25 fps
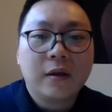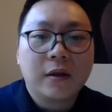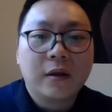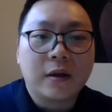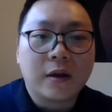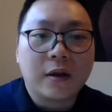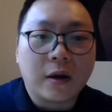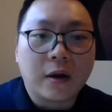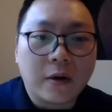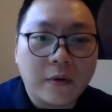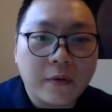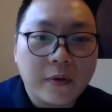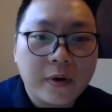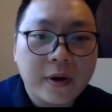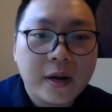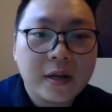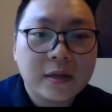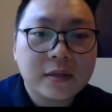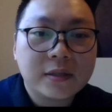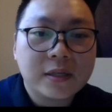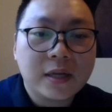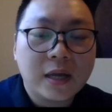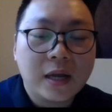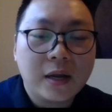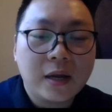Korea and
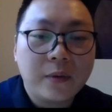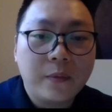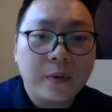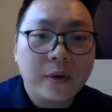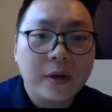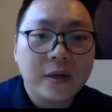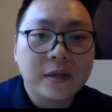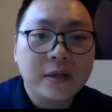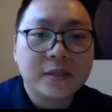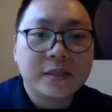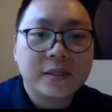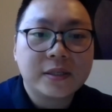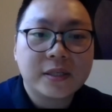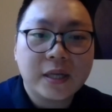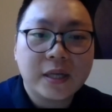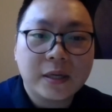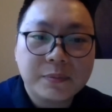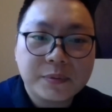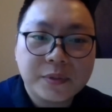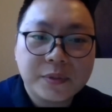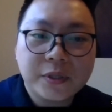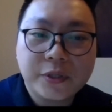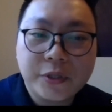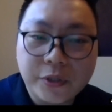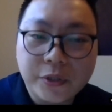Taiwan
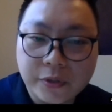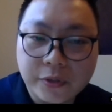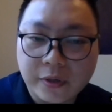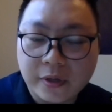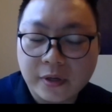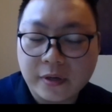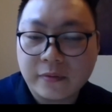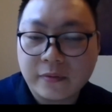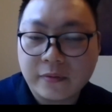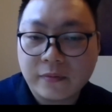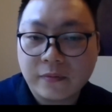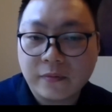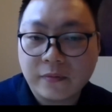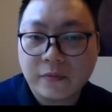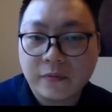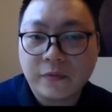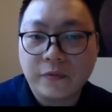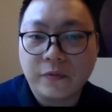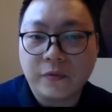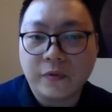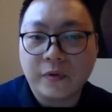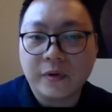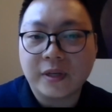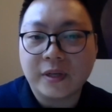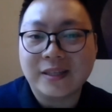substituted
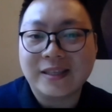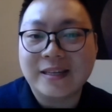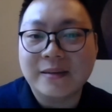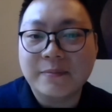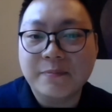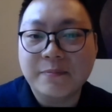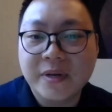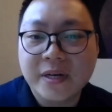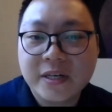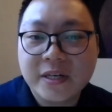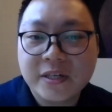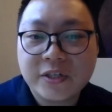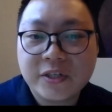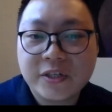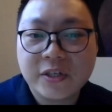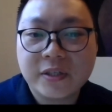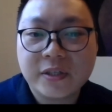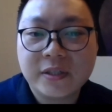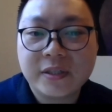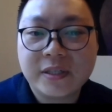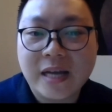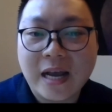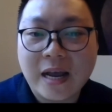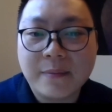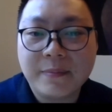for the diminishing
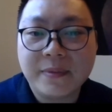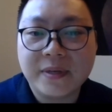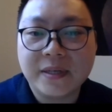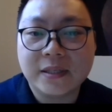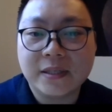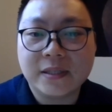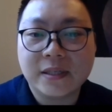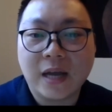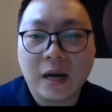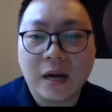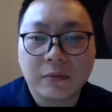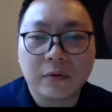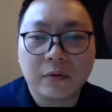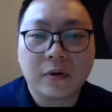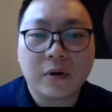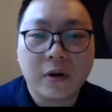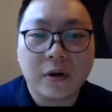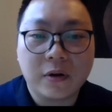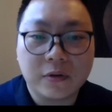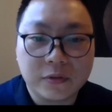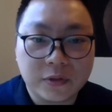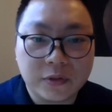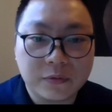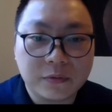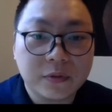Japanese
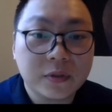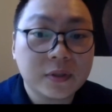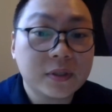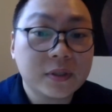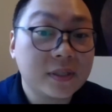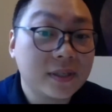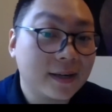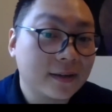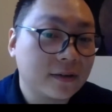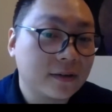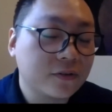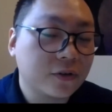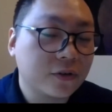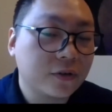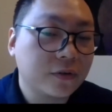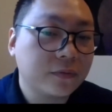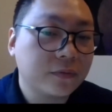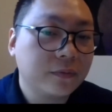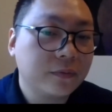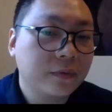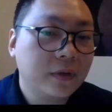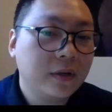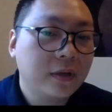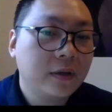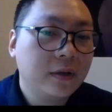agriculture sector.
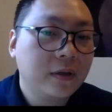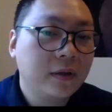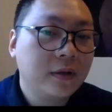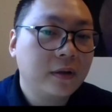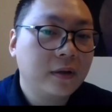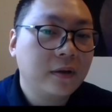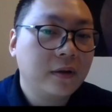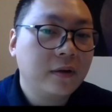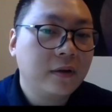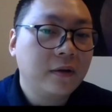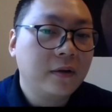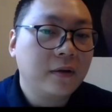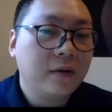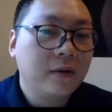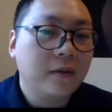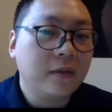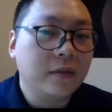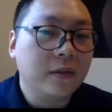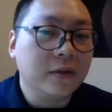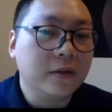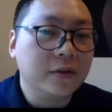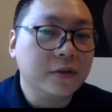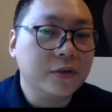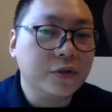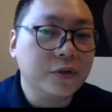
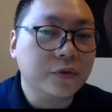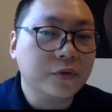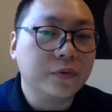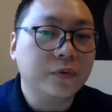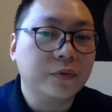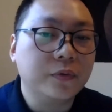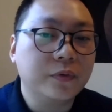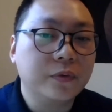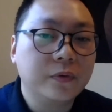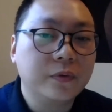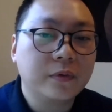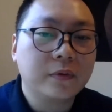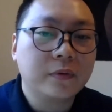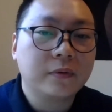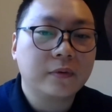The two